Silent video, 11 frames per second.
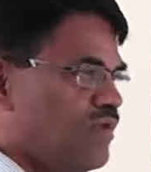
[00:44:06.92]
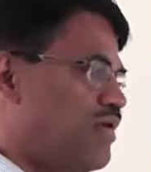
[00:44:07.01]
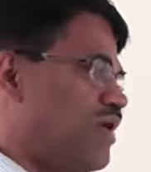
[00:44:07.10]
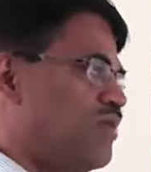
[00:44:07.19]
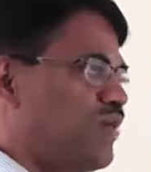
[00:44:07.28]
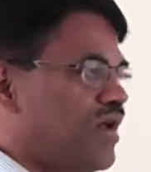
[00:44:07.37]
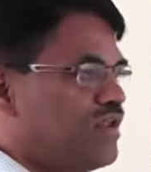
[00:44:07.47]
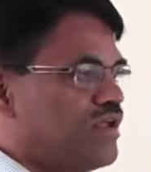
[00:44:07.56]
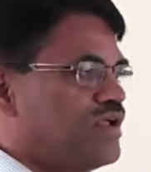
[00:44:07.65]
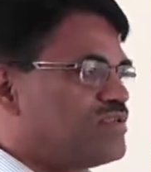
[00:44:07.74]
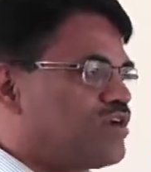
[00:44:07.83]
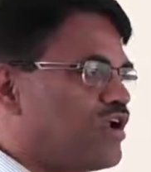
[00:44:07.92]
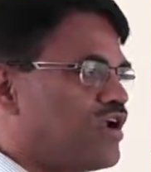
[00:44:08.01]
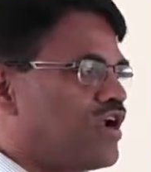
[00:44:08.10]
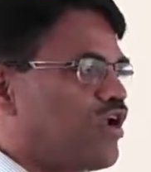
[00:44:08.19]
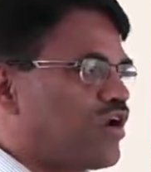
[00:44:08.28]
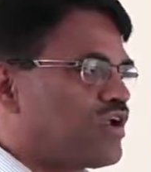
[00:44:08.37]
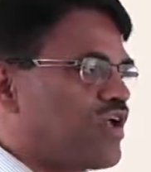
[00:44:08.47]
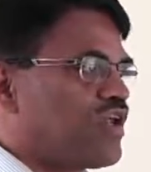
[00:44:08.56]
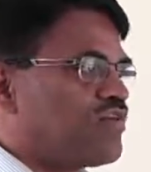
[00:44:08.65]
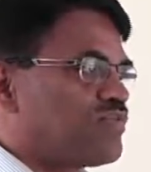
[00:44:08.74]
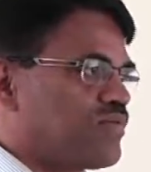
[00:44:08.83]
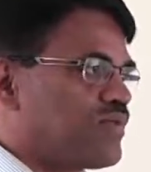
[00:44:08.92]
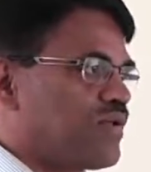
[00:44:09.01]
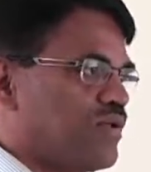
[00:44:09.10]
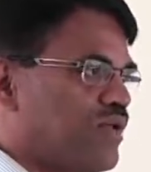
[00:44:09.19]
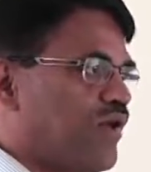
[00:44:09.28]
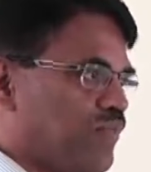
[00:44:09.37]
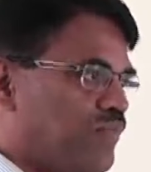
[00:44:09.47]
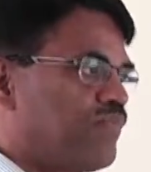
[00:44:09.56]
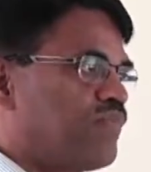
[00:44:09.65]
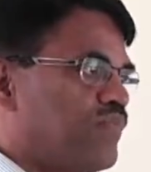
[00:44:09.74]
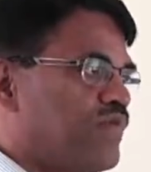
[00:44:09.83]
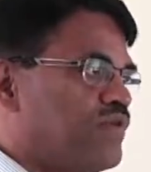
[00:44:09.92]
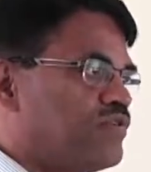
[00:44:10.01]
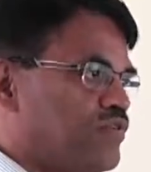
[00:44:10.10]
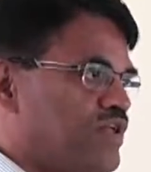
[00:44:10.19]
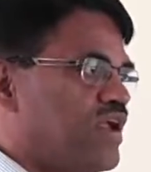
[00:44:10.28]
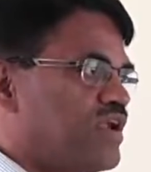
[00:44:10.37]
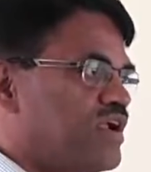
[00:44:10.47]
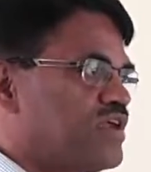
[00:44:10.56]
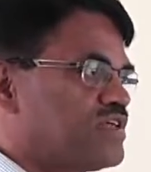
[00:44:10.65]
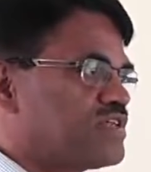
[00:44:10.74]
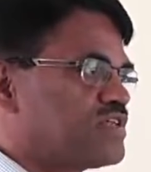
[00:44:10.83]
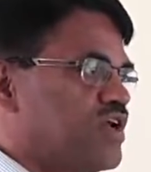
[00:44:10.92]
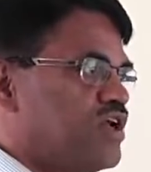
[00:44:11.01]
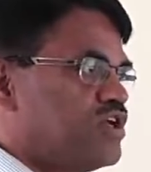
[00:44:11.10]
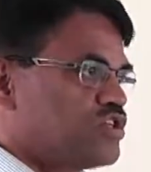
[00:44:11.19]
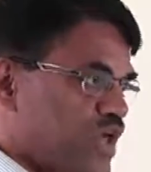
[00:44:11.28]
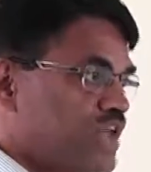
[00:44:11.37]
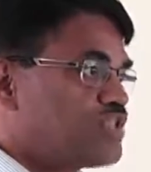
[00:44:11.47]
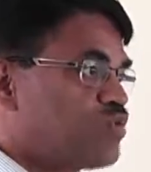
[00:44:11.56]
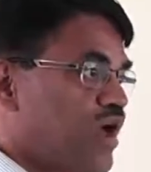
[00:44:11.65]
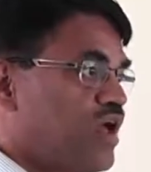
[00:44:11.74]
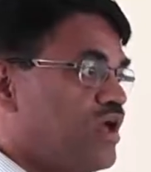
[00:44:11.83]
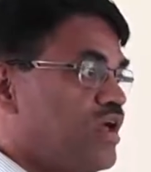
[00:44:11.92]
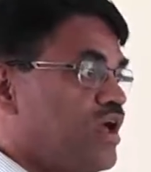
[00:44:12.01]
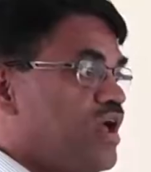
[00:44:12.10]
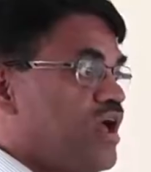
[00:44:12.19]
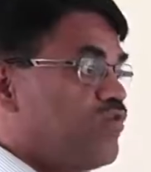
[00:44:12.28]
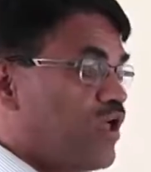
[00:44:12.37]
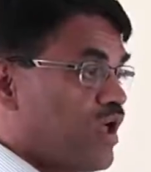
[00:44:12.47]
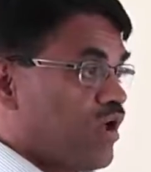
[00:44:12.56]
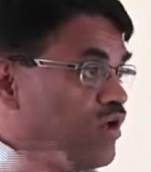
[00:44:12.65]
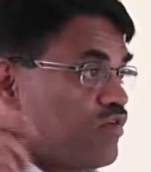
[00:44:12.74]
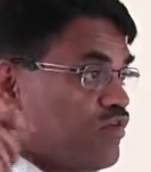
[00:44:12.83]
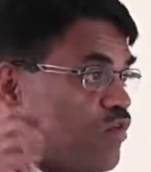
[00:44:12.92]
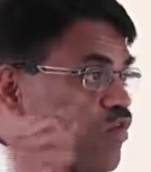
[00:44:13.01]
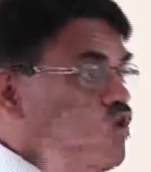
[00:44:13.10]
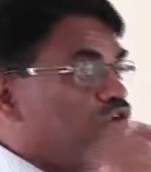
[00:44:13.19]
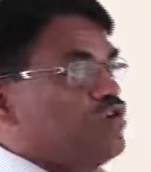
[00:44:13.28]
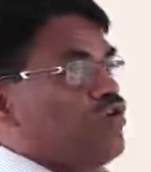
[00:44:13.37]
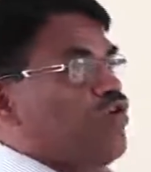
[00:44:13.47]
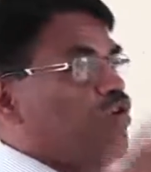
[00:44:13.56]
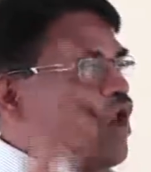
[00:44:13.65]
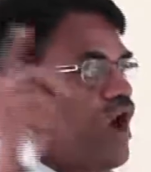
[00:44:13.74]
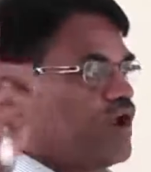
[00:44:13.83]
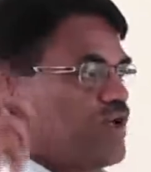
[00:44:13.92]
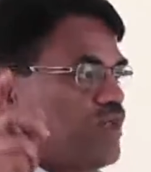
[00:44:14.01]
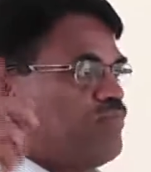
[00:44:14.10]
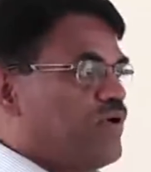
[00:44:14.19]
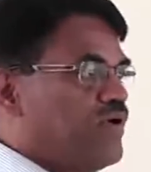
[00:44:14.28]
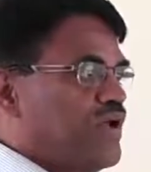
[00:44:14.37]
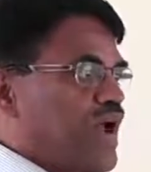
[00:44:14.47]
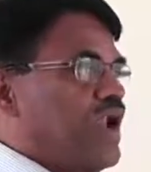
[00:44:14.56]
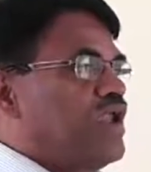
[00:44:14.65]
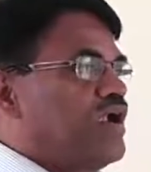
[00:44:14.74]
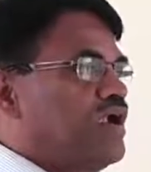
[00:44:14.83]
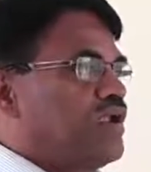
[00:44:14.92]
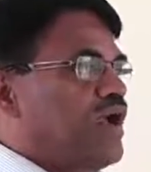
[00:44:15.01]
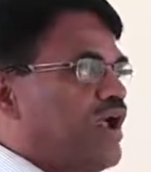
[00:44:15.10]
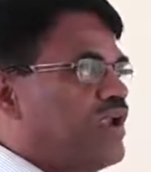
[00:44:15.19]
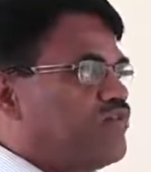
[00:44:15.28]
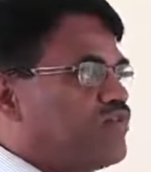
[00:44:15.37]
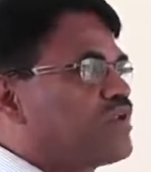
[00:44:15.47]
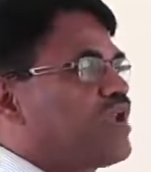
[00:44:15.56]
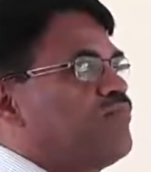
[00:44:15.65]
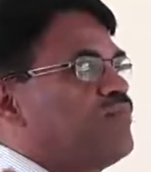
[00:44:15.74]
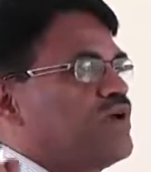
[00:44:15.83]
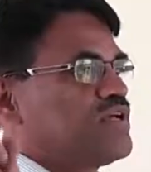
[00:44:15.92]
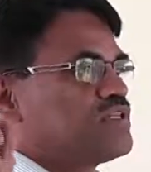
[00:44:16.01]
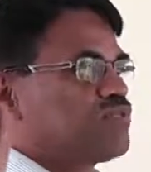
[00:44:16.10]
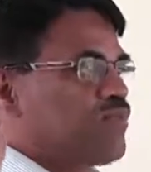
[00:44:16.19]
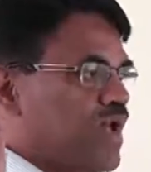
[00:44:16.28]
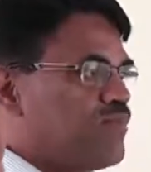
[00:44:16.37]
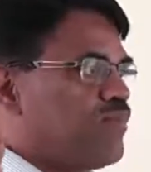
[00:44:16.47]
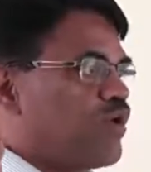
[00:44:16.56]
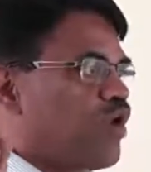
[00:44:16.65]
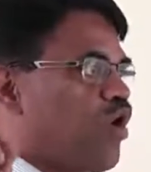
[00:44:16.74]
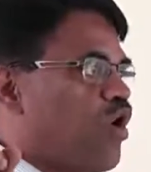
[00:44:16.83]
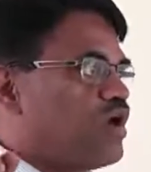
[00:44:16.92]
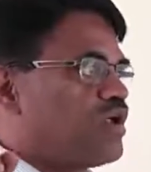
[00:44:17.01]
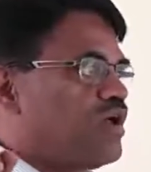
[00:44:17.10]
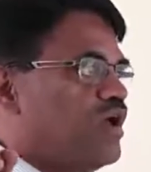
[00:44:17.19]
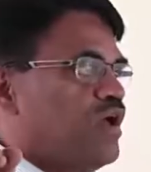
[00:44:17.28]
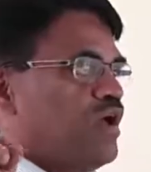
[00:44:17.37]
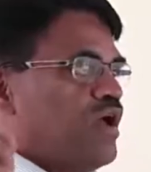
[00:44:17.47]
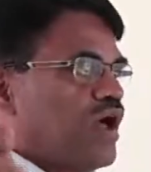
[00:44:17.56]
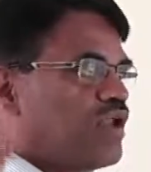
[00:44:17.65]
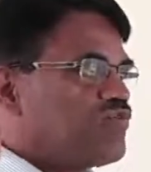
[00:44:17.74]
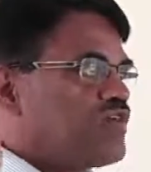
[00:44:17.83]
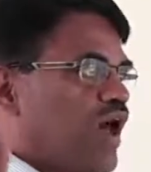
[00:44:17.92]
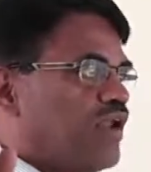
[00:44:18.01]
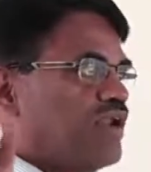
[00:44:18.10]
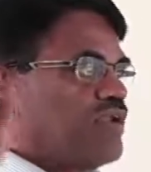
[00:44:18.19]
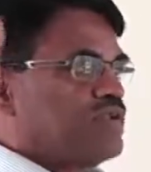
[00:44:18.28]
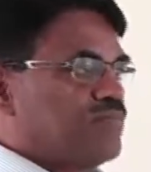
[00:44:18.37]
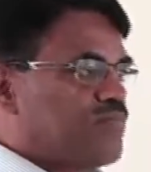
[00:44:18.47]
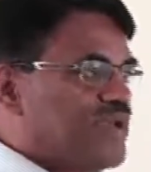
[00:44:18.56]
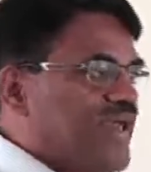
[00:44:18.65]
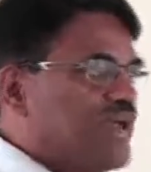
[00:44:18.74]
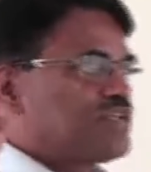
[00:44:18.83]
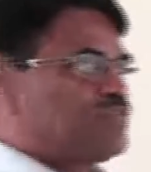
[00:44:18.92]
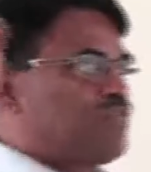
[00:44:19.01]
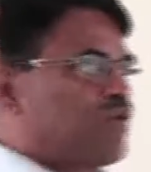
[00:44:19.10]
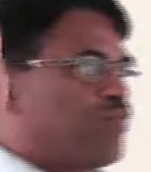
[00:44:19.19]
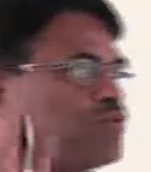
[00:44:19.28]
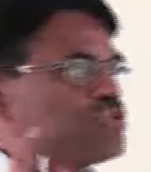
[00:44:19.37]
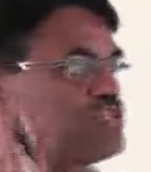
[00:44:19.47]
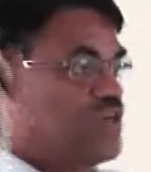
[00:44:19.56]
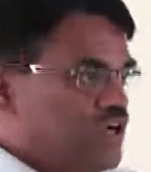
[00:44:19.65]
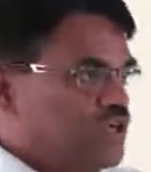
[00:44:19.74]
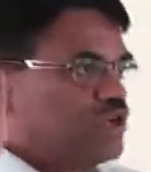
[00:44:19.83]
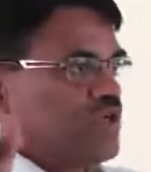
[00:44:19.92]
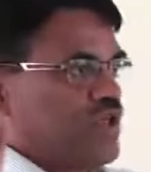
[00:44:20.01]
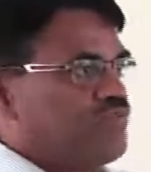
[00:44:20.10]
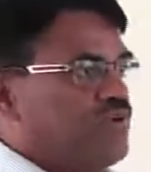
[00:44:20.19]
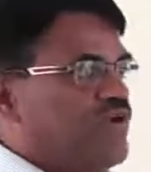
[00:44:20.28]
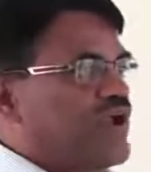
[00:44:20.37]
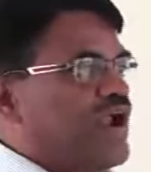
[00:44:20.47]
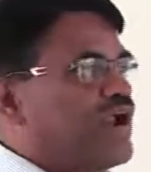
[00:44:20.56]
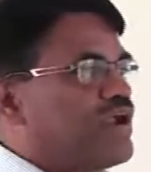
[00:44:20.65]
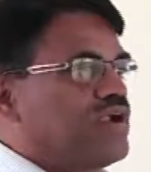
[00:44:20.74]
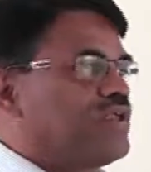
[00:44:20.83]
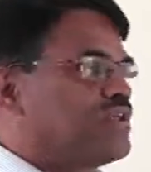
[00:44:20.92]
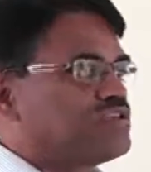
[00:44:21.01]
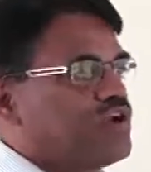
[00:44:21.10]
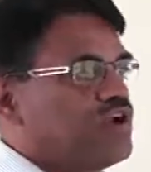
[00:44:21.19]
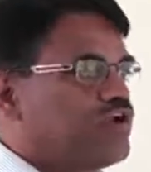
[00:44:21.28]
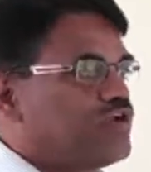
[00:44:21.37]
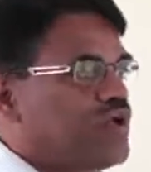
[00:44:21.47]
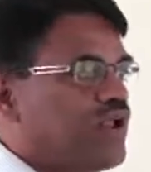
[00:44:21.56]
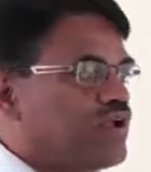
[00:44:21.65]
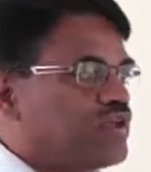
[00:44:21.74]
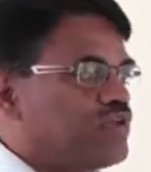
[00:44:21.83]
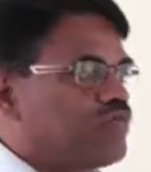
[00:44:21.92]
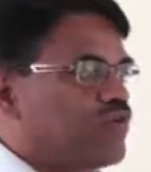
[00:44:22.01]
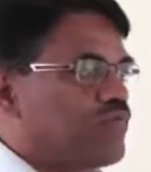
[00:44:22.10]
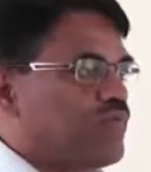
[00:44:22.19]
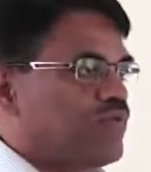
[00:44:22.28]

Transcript: In binary, it's 100 log 10. Yeah. So 300 digits. So that's why if I want to know a 10 power 100 kind of a number is prime or not, and if the algorithm takes proportional to 10 power 100, that's not a good algorithm for me.